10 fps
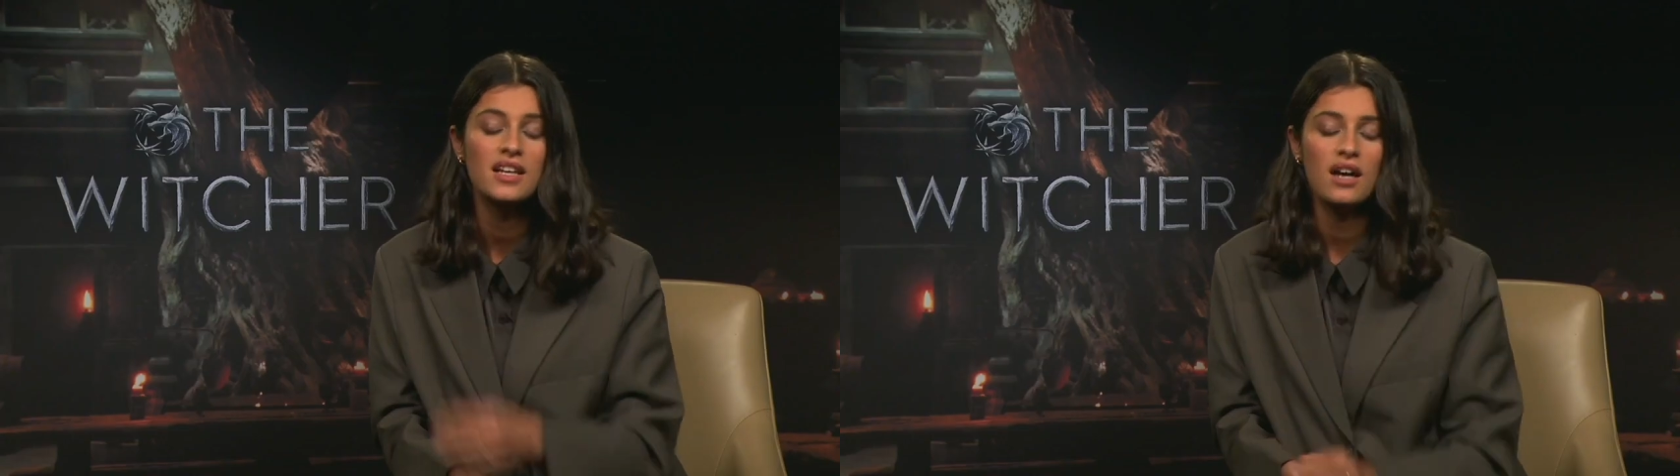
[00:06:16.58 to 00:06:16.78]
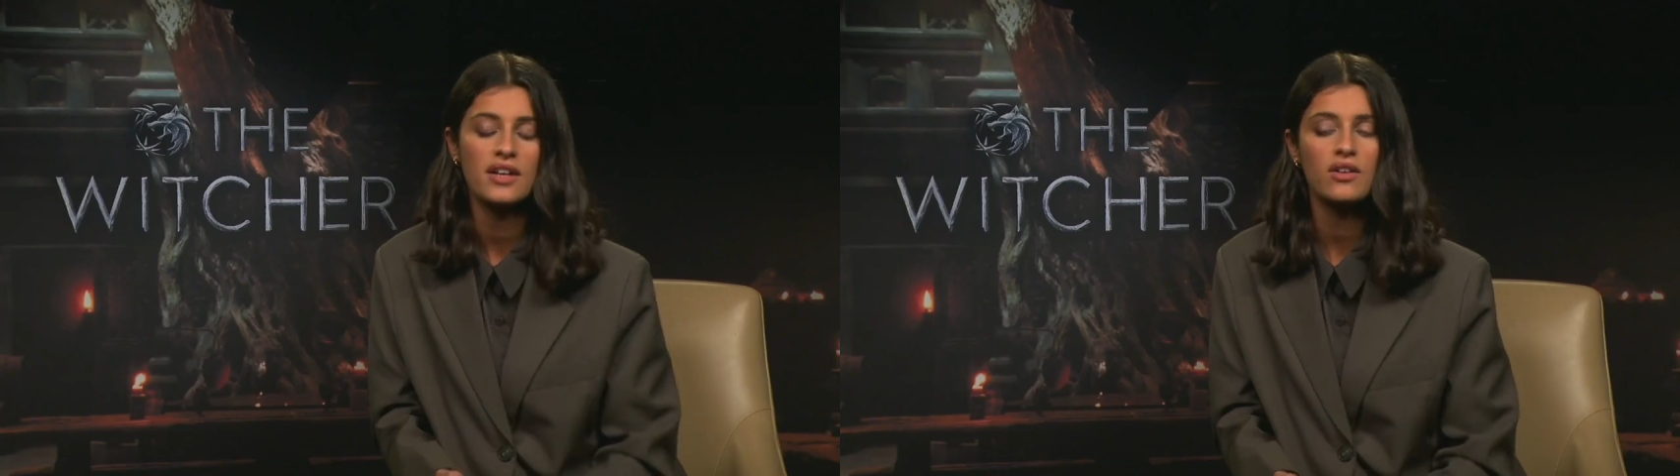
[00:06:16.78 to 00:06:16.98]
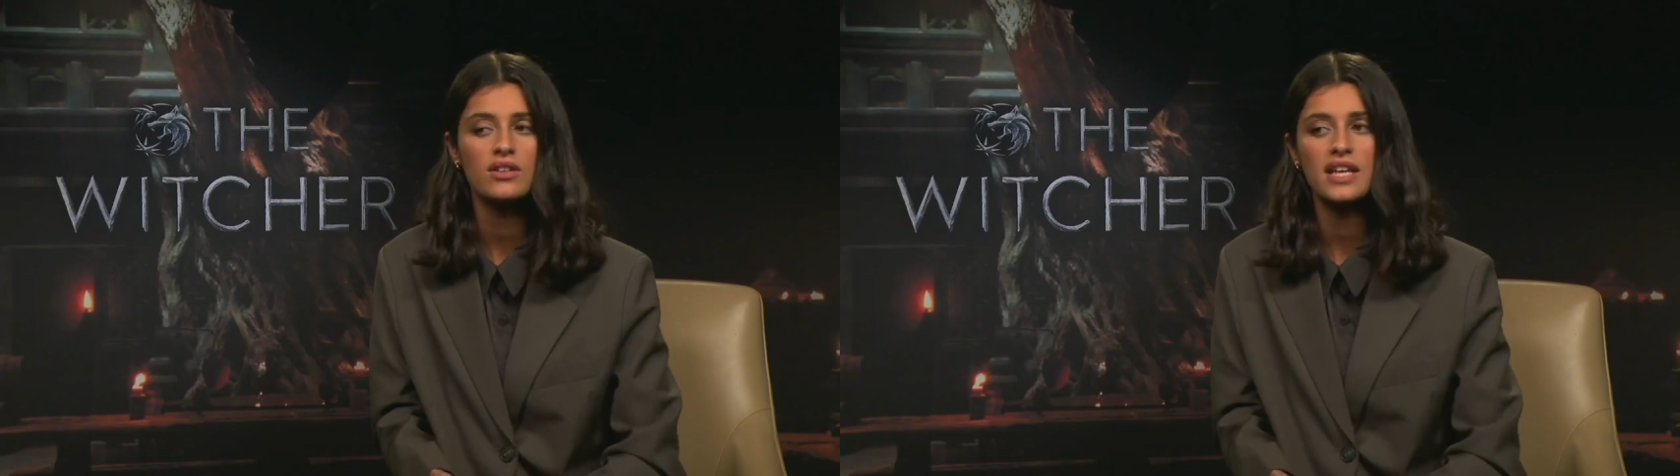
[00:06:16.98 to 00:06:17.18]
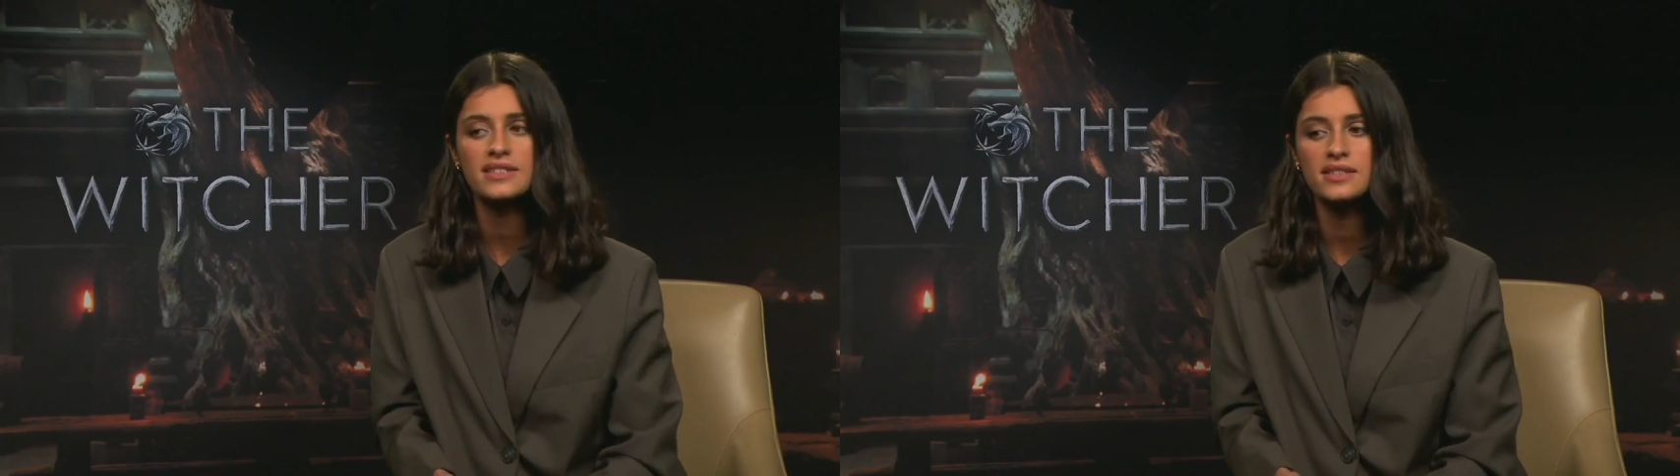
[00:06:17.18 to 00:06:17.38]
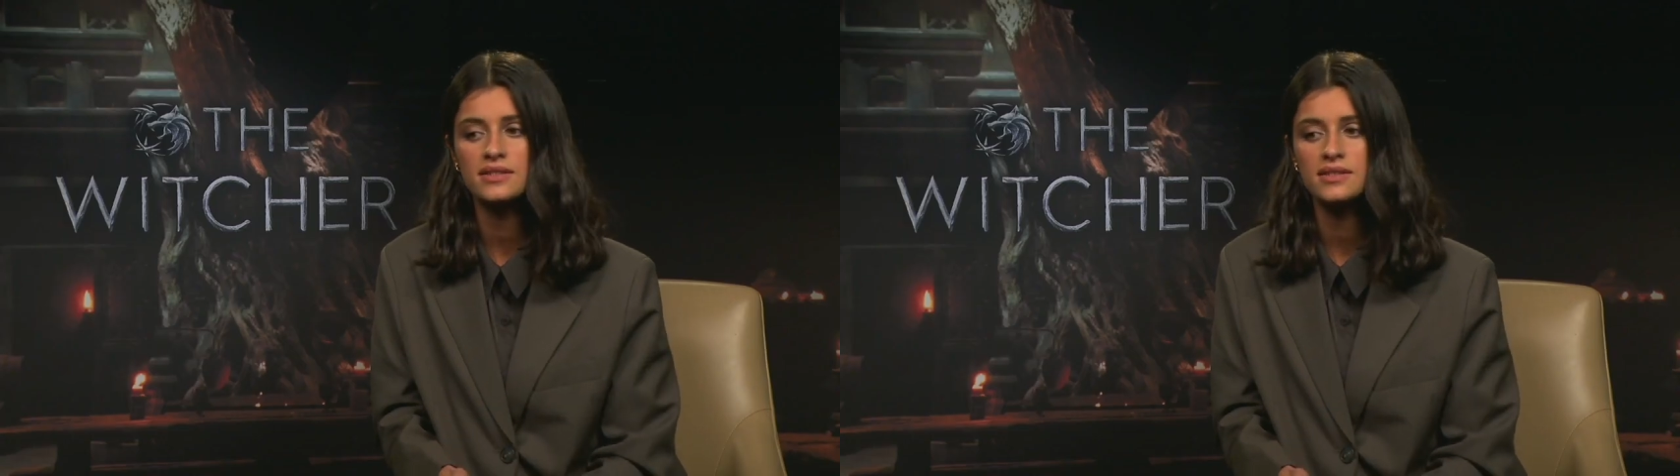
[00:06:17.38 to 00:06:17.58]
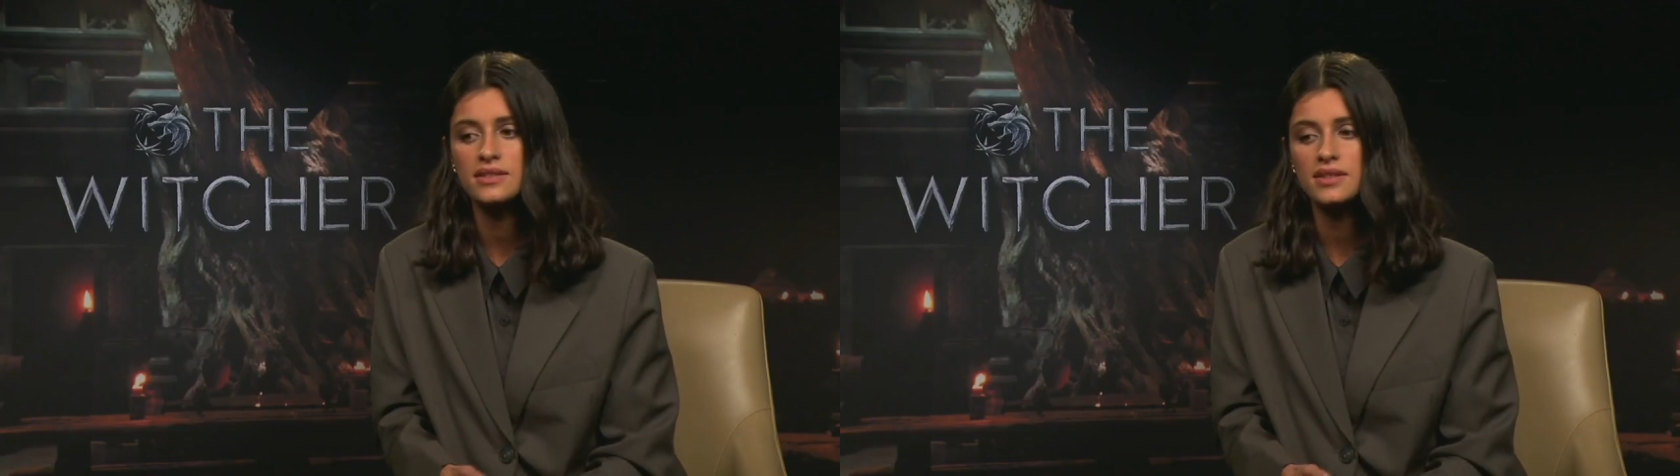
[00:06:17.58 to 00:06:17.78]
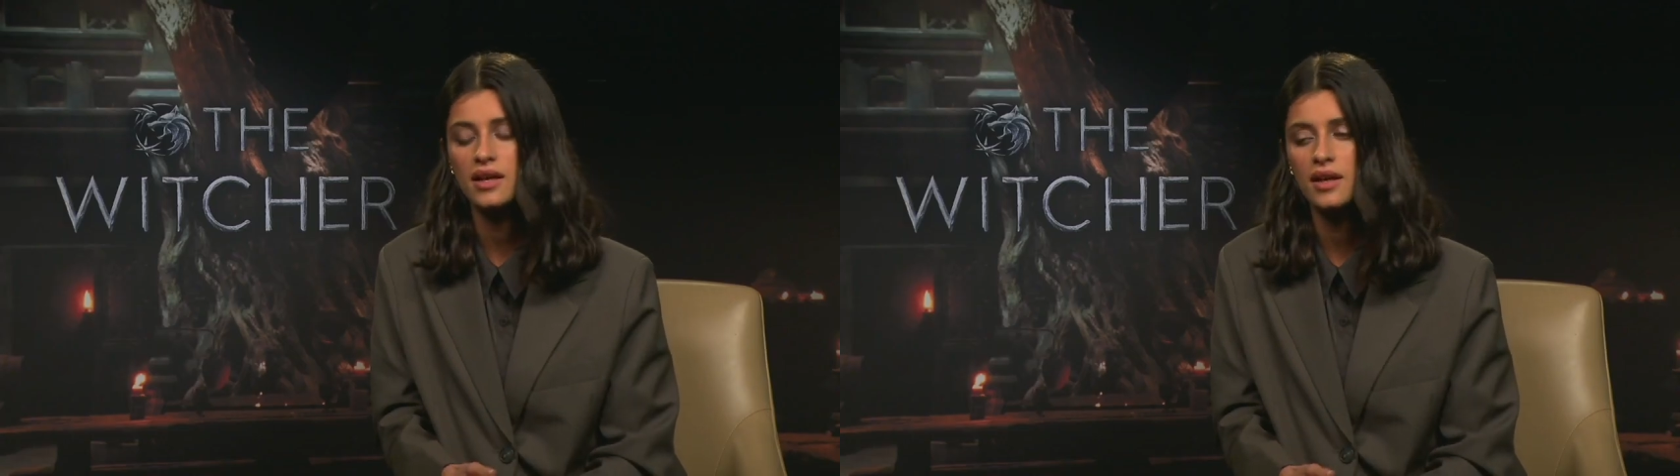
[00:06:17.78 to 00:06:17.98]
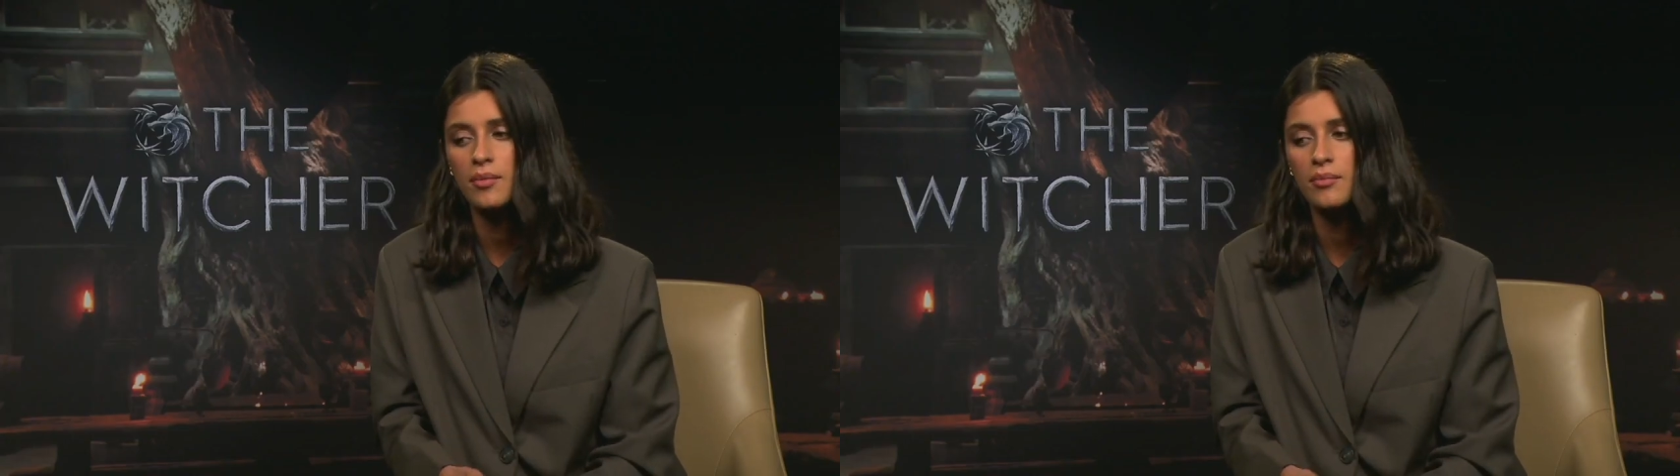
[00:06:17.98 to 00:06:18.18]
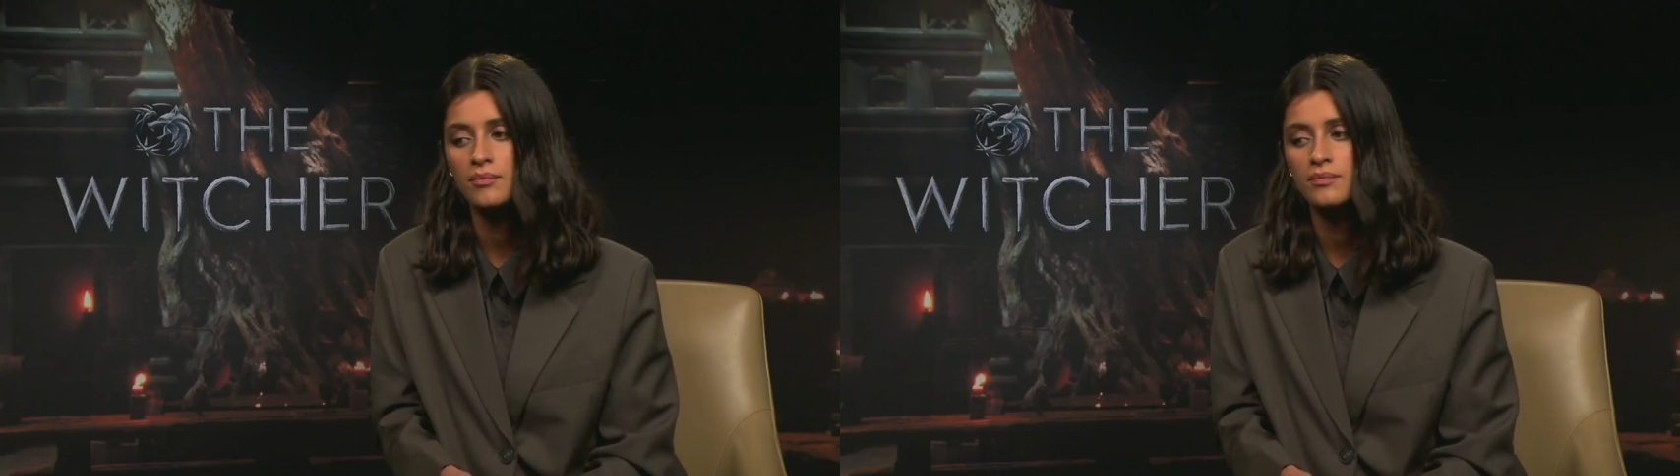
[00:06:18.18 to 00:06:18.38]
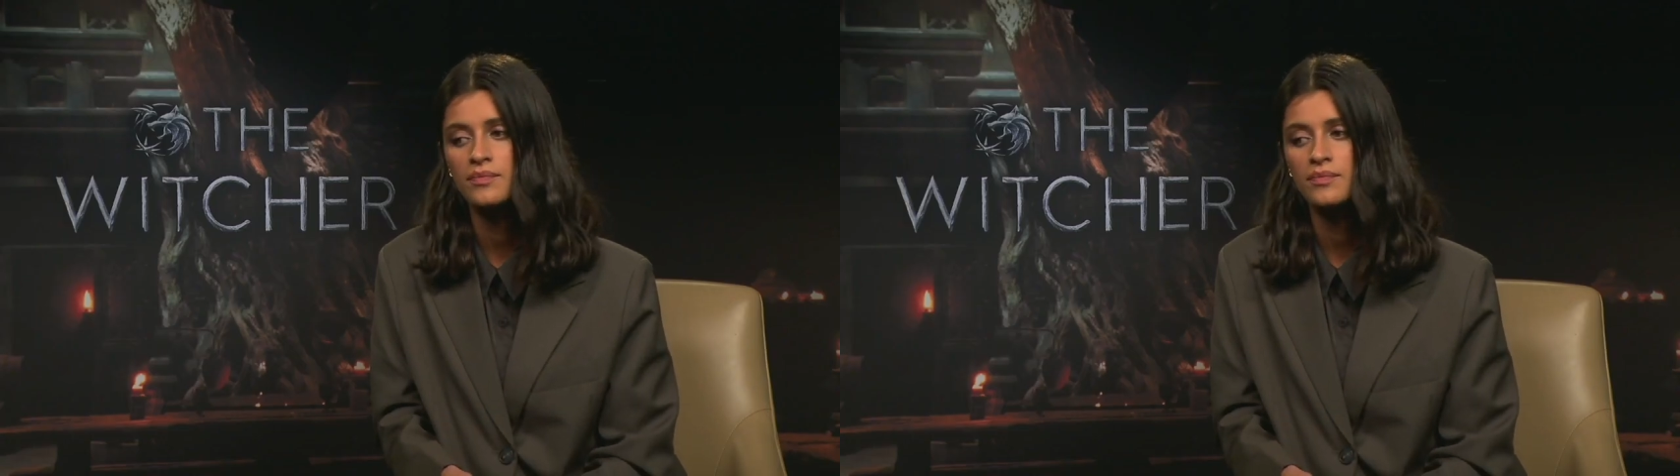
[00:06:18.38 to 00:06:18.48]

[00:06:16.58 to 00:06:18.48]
I got lessons um,